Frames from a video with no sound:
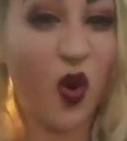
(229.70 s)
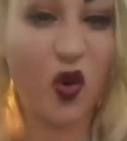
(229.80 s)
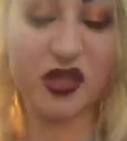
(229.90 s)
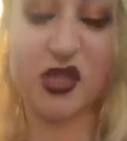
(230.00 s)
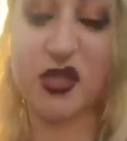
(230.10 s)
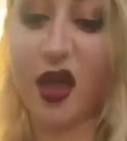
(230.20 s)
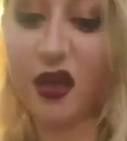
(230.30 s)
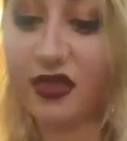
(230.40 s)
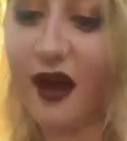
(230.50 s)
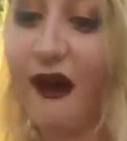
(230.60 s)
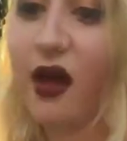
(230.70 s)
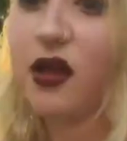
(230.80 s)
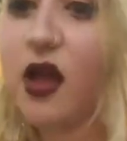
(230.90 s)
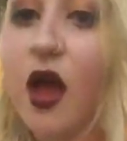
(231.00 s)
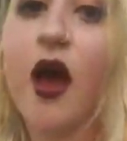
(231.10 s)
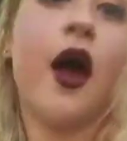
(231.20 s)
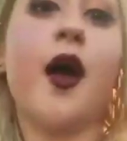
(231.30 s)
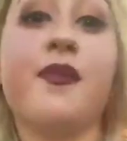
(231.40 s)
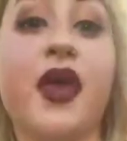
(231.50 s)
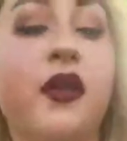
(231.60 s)
courses like that.
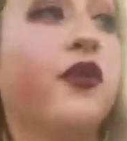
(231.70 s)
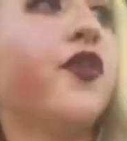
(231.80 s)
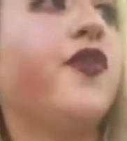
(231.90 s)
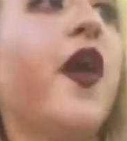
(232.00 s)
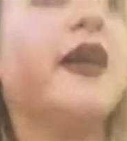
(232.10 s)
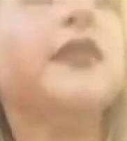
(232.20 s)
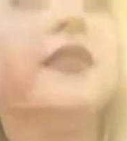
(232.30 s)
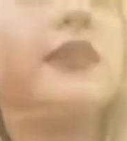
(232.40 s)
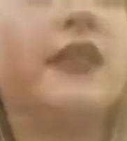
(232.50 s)
Um, in first and